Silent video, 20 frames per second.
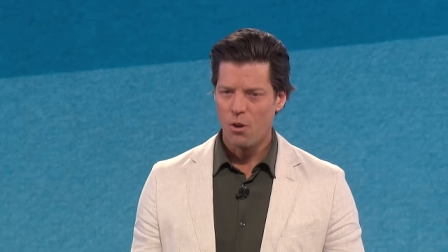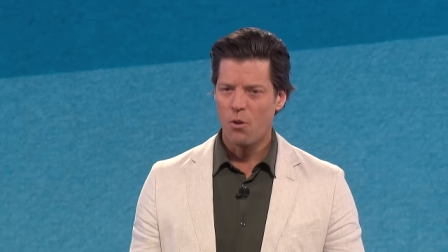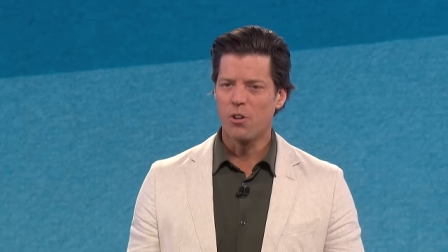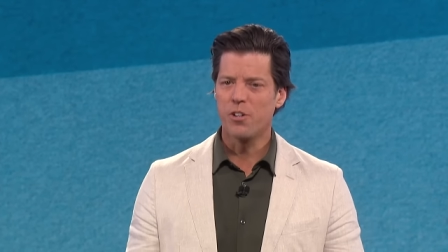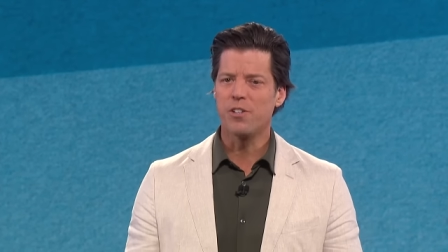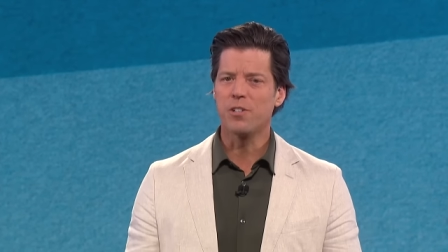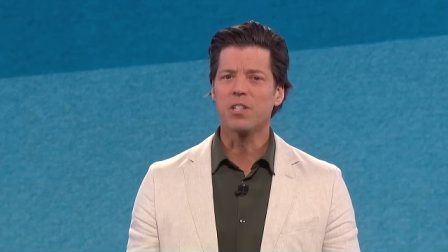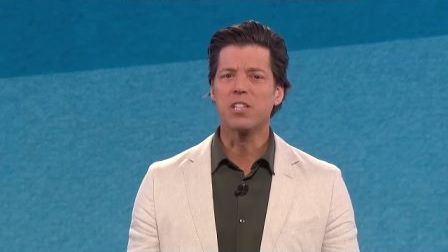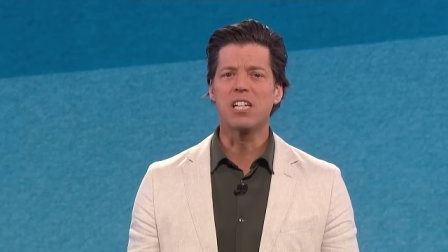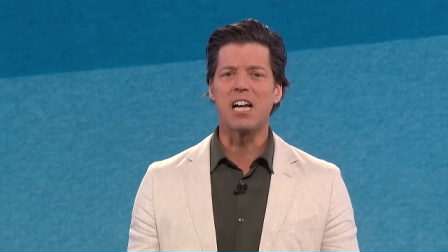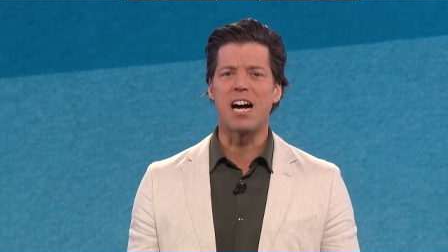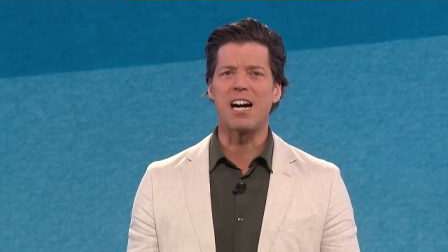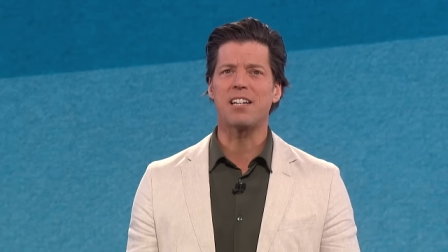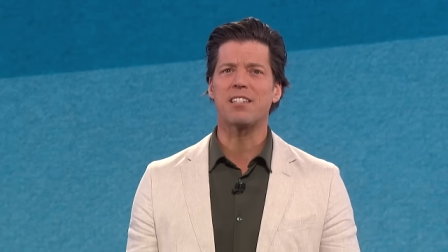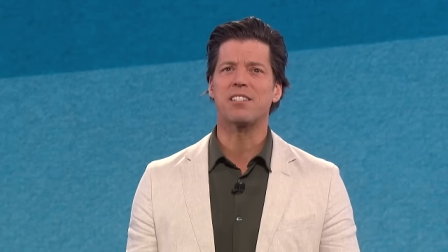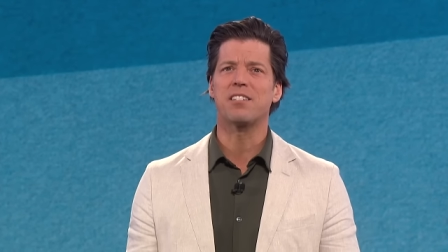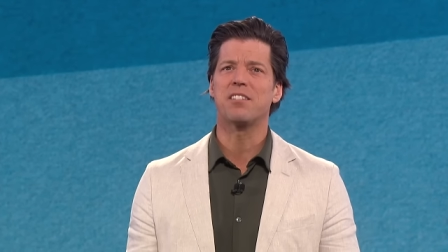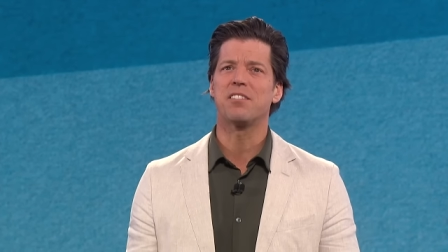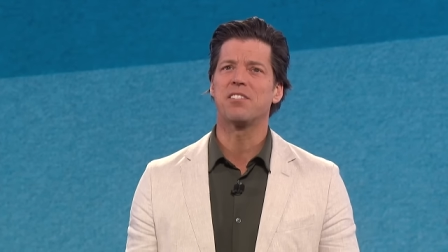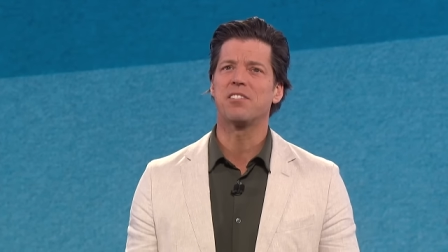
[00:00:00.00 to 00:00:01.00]
Or you
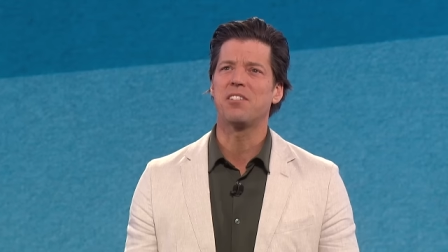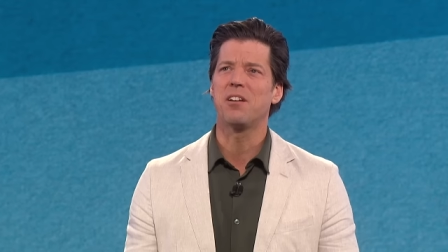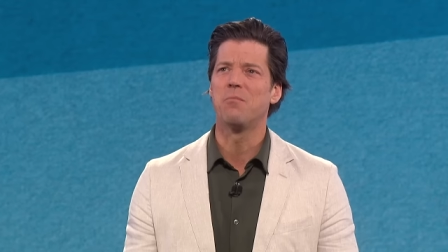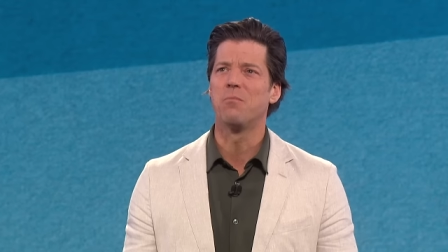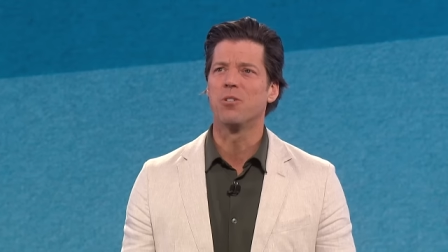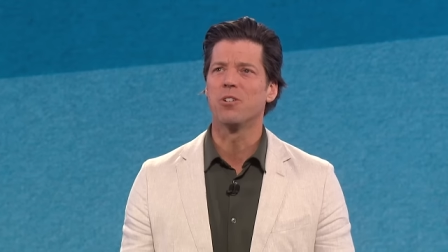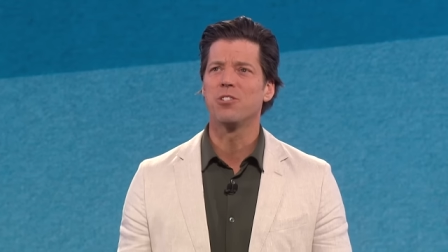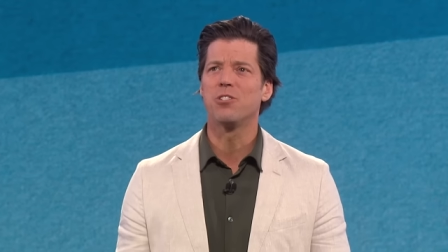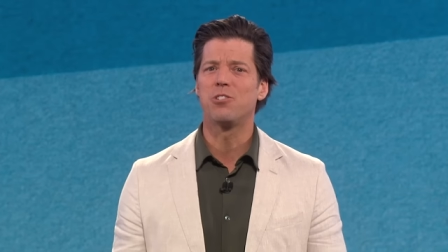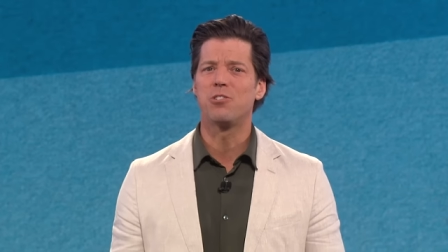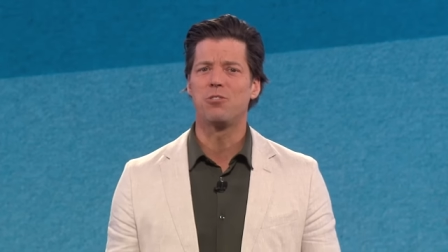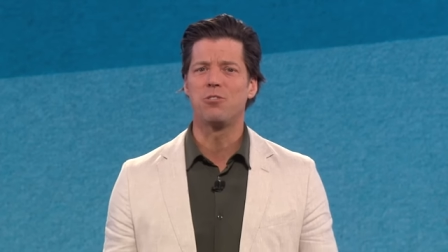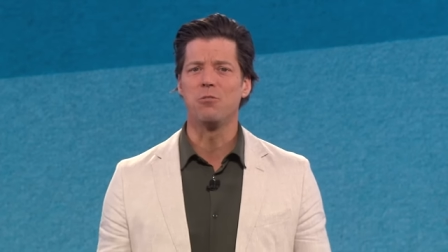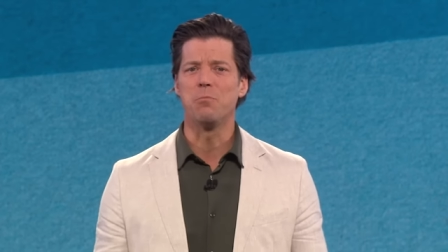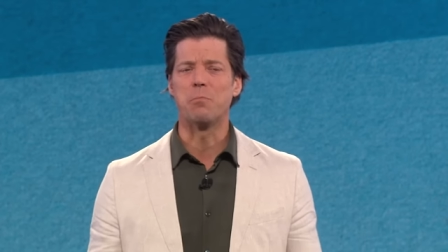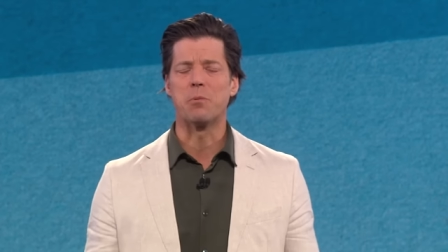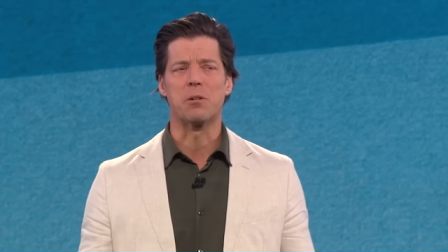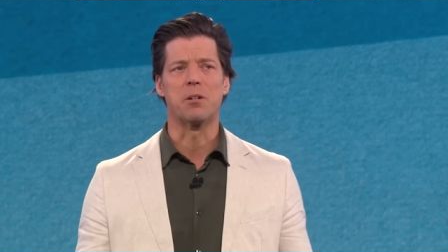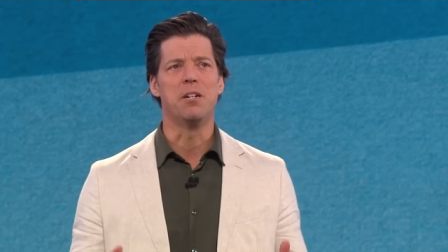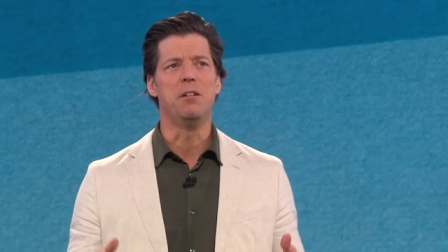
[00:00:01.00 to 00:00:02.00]
lost someone
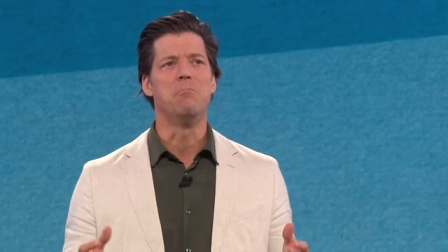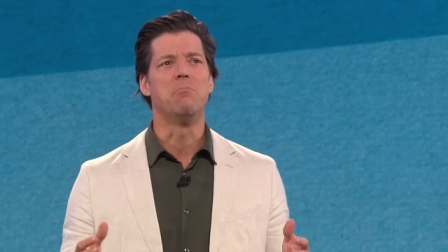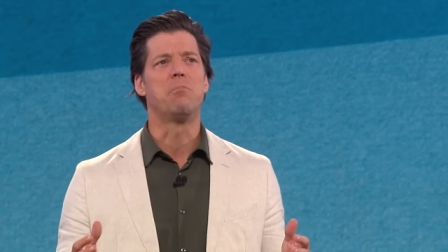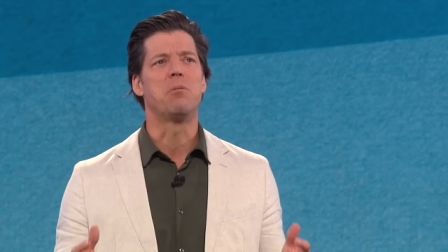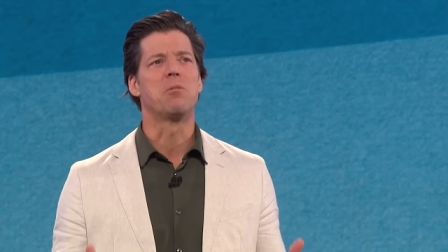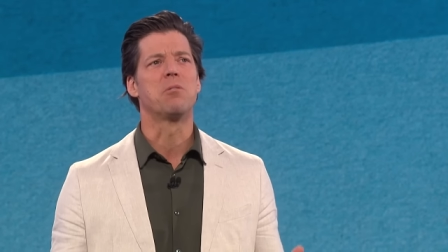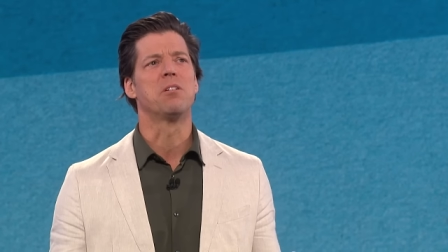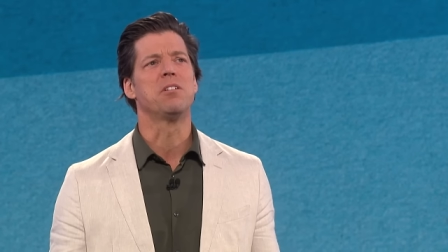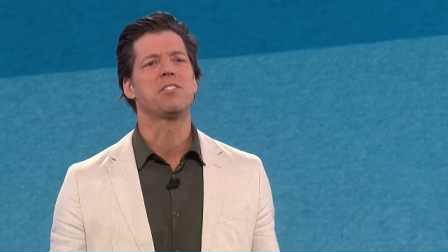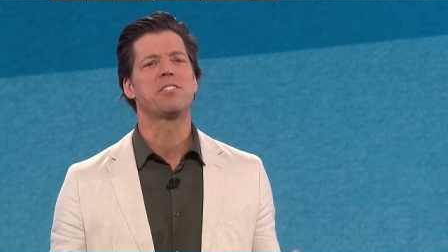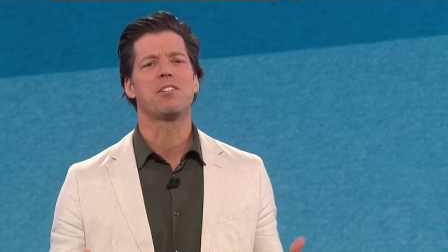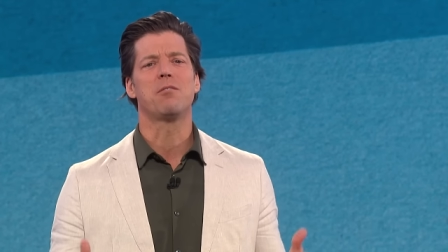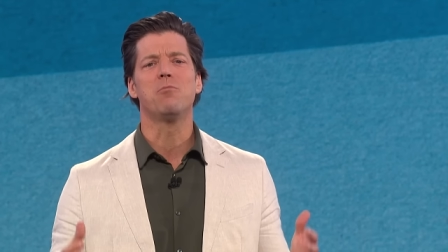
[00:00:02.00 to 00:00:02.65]
super important,